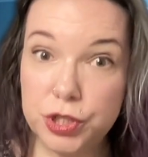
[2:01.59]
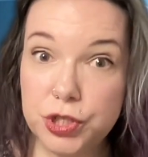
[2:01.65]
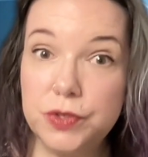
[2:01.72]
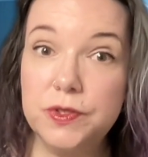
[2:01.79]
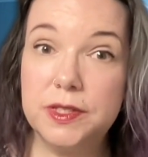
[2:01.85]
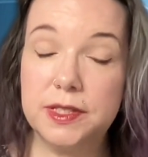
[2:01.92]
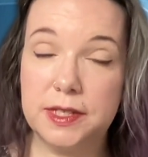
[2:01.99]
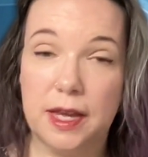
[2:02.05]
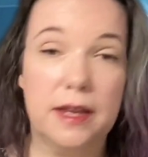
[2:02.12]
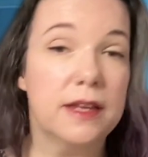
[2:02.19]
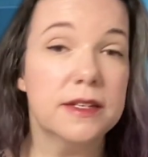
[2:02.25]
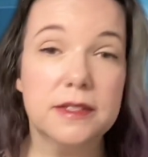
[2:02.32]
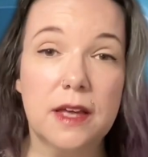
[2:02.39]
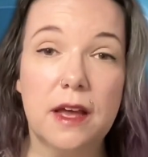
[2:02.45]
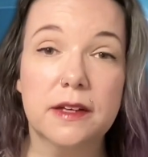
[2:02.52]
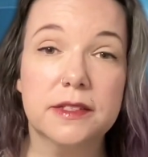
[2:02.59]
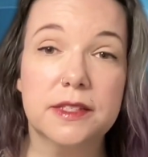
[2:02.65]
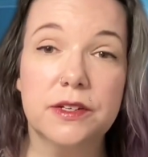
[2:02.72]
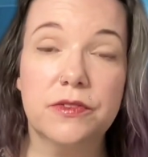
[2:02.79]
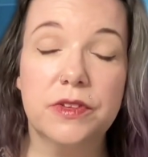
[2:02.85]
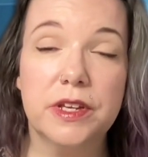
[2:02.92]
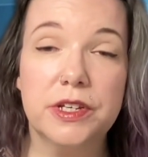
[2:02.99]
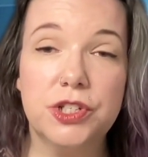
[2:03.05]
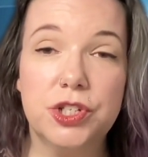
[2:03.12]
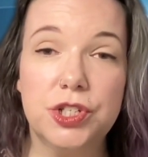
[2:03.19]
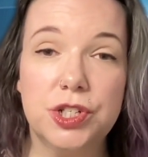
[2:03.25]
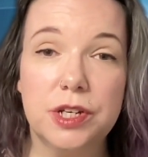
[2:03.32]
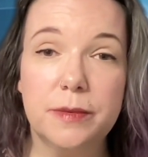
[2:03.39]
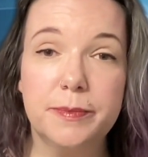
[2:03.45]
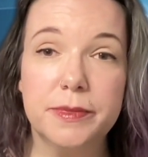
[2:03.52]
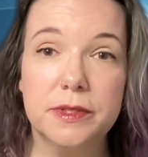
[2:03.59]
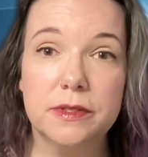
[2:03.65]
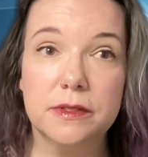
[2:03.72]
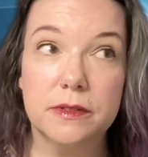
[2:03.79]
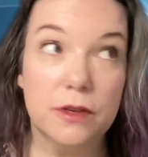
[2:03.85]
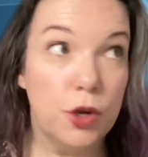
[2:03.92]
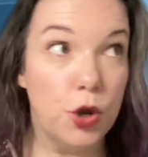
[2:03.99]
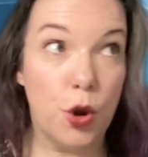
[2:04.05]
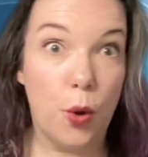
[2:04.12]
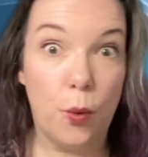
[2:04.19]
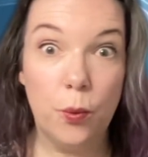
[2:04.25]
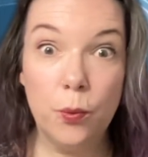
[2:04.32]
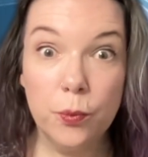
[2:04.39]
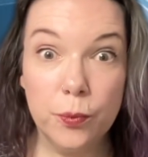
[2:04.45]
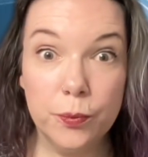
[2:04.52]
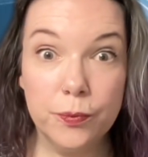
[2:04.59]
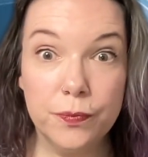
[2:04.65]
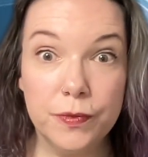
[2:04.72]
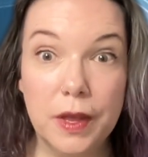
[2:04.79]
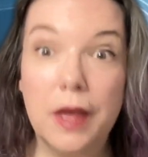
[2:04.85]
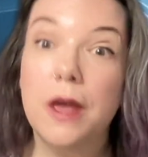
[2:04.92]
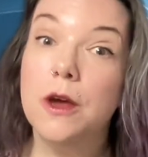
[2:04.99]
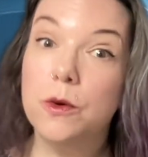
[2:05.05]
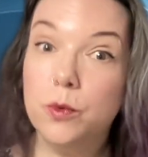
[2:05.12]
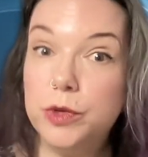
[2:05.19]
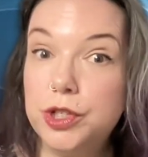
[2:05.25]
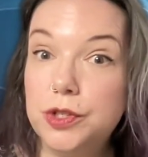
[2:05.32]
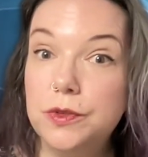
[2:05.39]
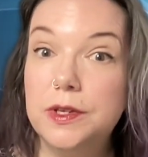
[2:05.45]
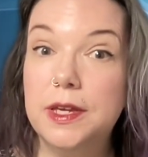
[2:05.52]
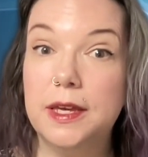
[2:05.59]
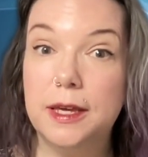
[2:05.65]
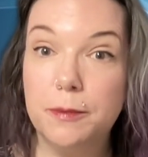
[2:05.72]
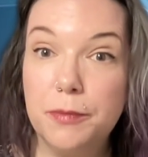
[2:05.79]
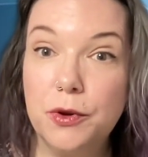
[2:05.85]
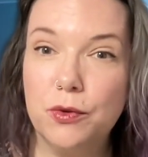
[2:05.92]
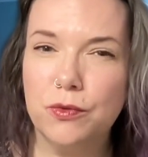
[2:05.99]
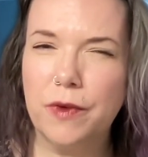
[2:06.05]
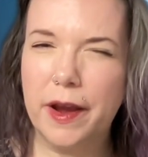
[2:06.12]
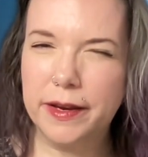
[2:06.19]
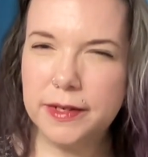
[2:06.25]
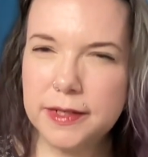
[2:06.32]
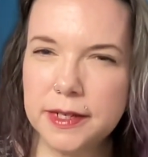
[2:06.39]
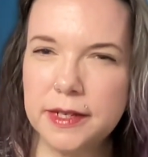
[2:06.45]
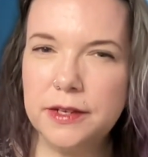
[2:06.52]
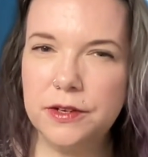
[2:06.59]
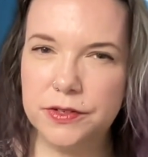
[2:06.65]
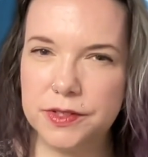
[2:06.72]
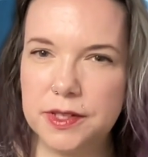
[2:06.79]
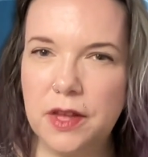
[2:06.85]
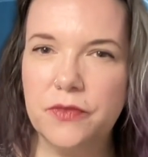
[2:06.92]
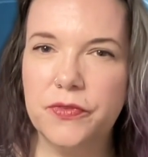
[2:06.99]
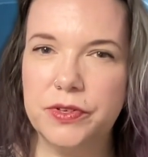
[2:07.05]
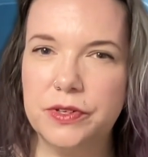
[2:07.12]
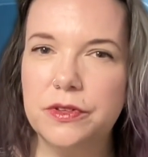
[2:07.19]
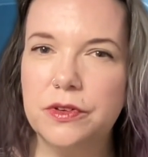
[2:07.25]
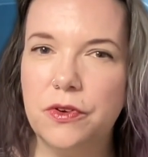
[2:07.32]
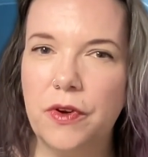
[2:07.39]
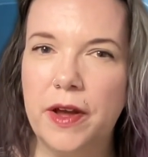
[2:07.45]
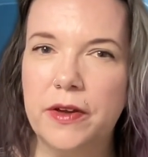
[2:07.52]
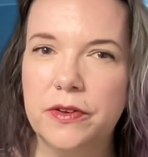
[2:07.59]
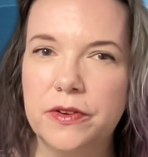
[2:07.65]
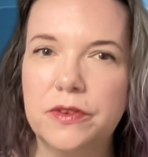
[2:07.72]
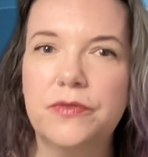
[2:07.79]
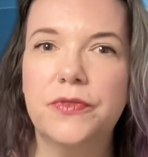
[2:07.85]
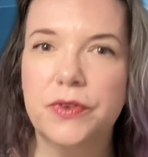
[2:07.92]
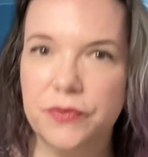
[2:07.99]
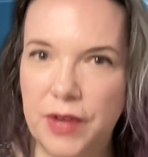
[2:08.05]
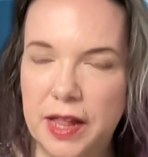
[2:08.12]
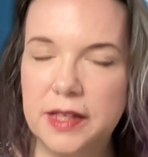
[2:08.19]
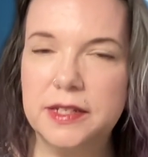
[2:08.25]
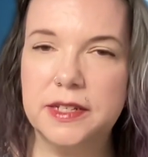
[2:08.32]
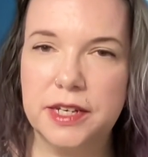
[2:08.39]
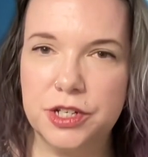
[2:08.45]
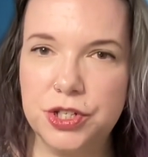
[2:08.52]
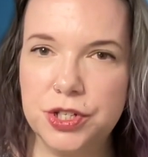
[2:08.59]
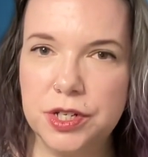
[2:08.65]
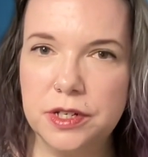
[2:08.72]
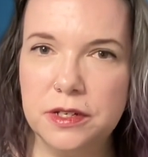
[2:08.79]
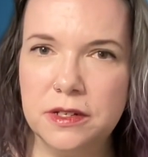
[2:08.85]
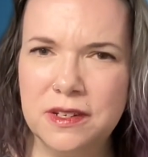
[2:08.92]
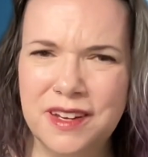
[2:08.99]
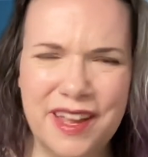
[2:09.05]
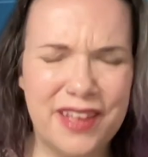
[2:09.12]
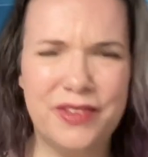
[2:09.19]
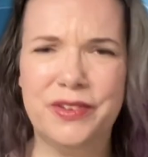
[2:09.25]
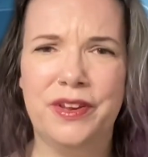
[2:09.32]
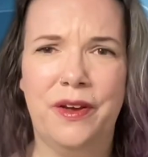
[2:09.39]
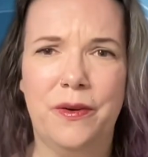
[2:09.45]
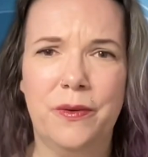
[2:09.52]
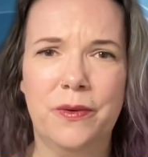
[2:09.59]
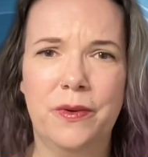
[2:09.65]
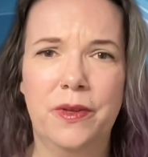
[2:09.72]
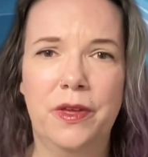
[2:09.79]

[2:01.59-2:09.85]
you stay in toxic relationships? No. Would you keep grinding yourself into the ground for validation? Hell no.